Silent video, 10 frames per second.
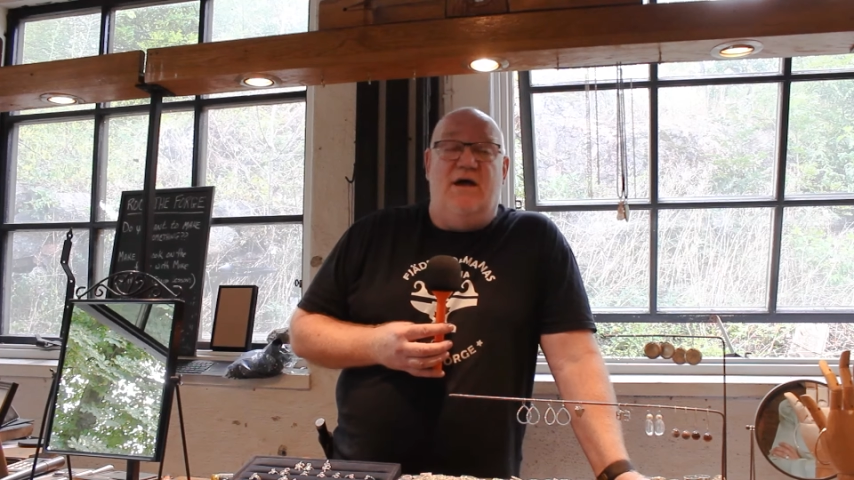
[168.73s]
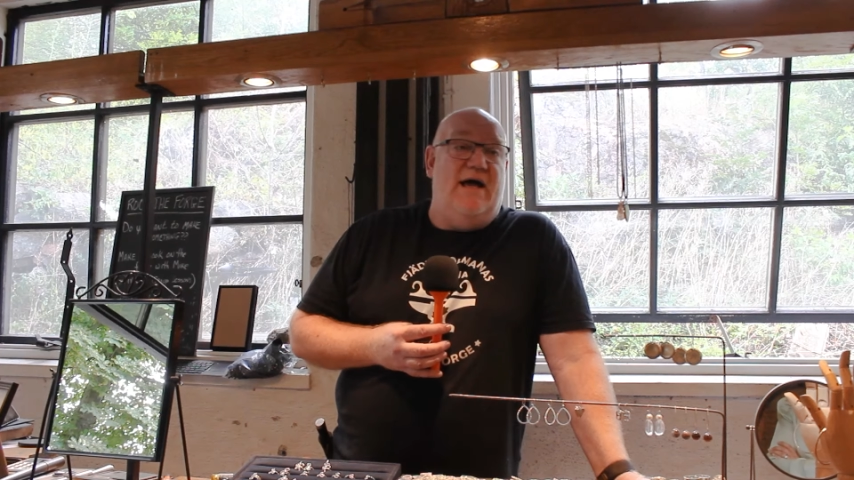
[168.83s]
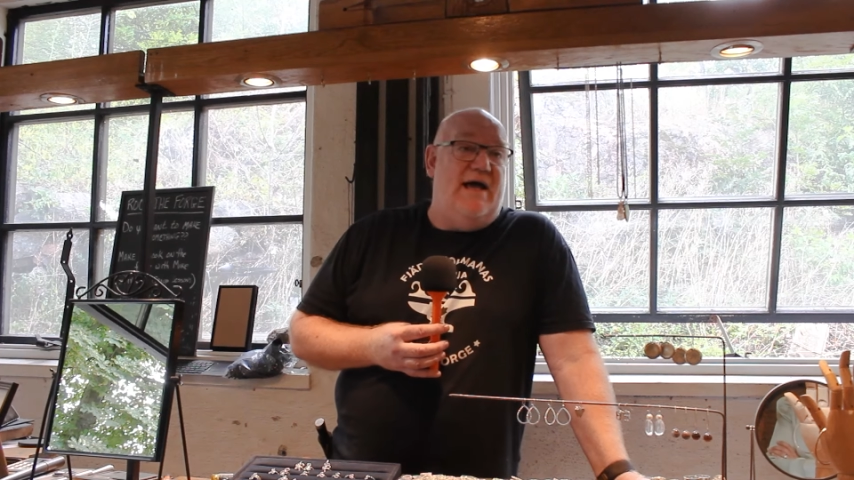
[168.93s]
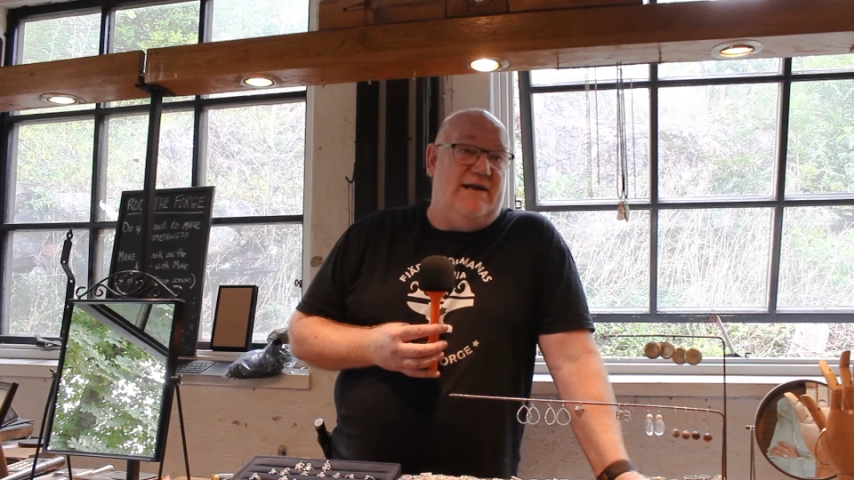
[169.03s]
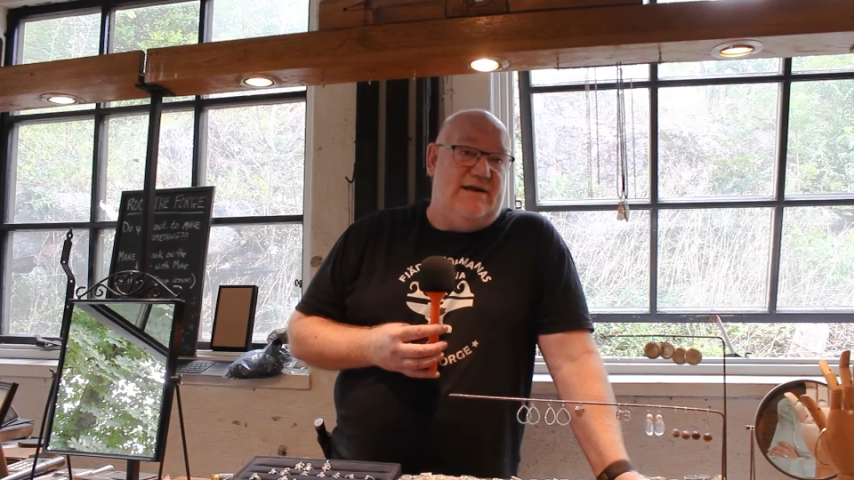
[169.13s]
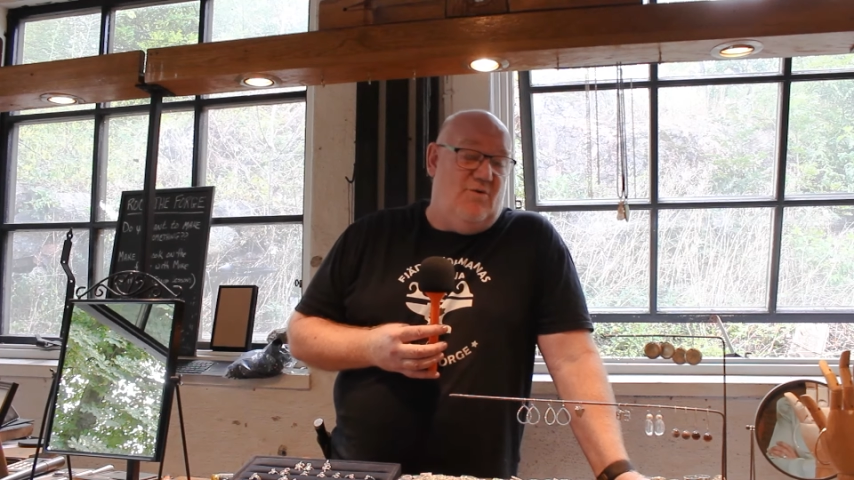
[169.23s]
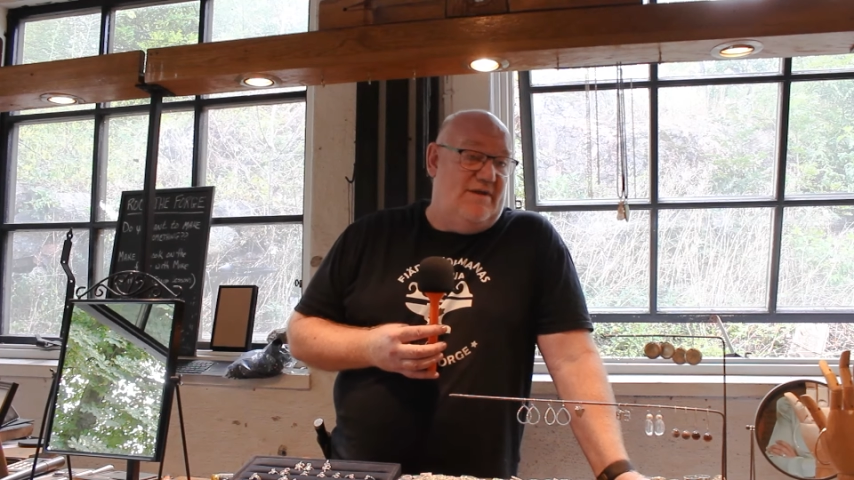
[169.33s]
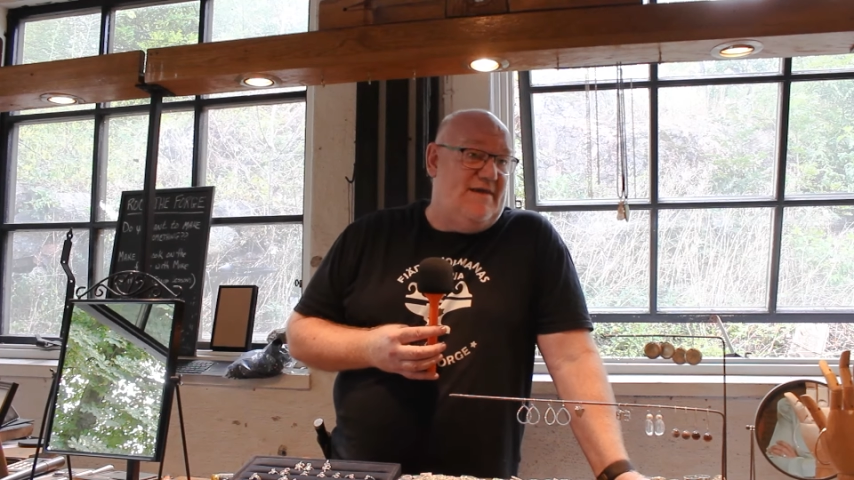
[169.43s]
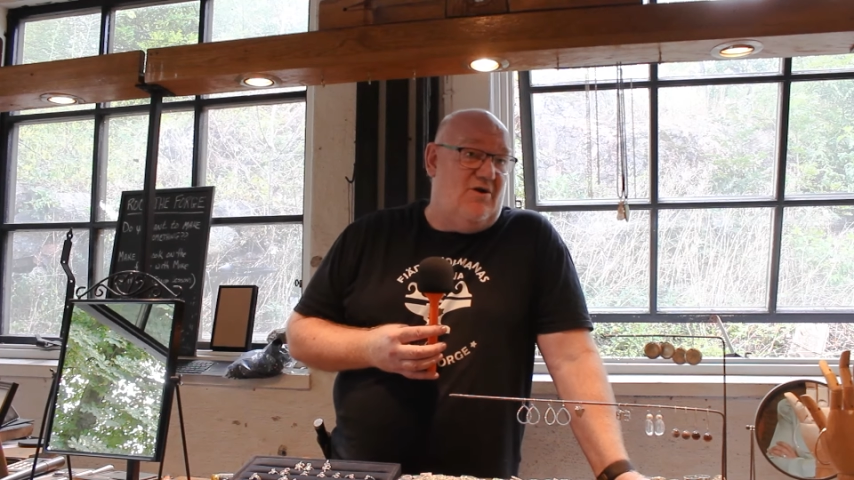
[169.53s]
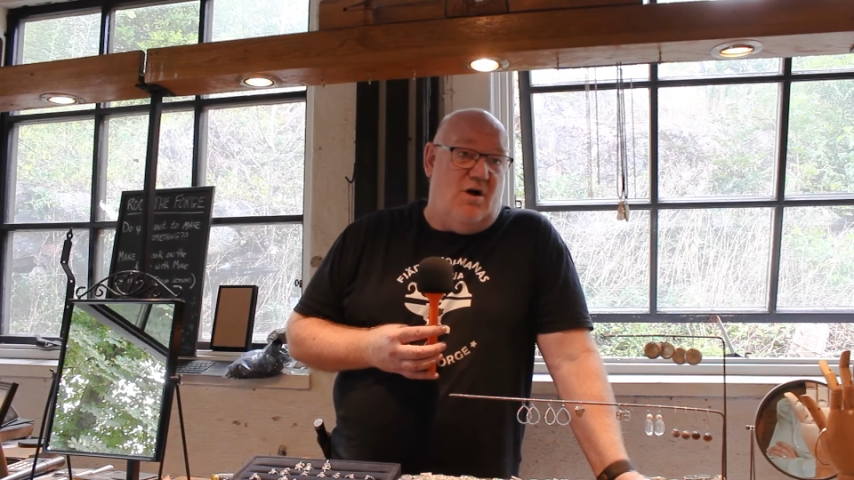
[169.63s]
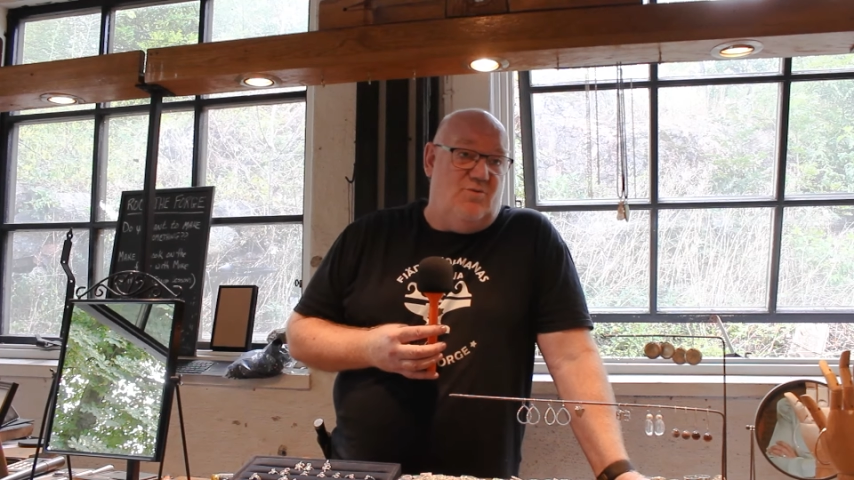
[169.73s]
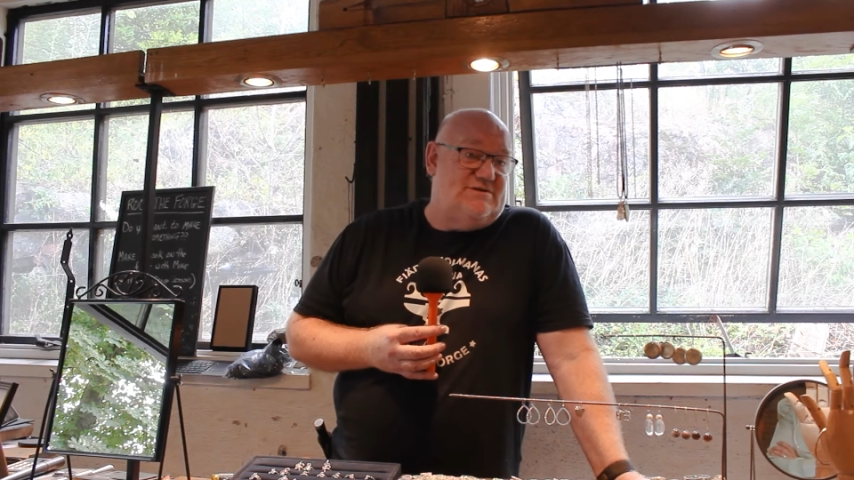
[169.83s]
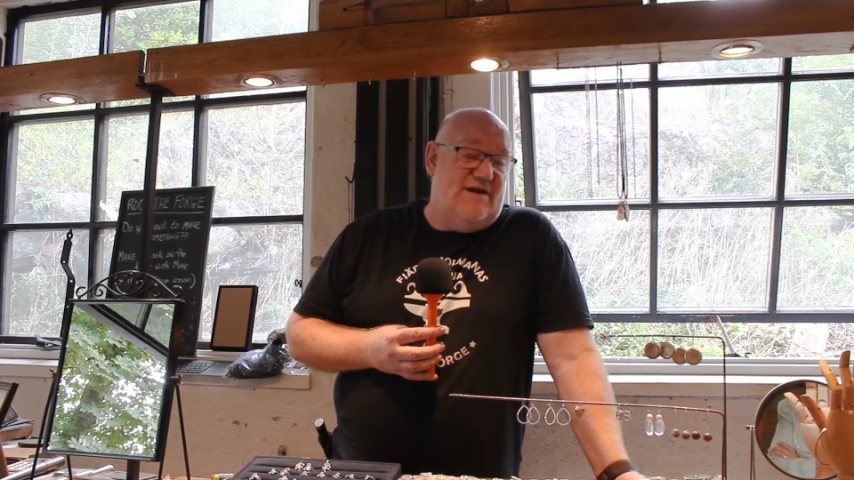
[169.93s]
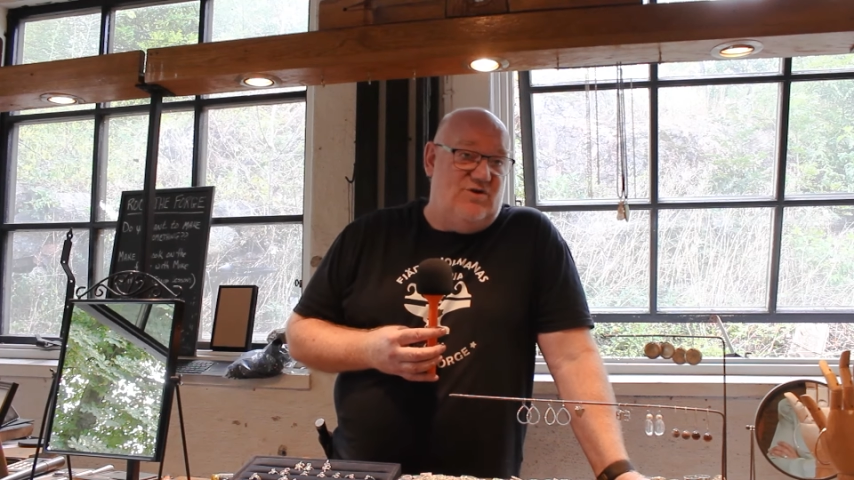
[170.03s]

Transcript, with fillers: and I went there almost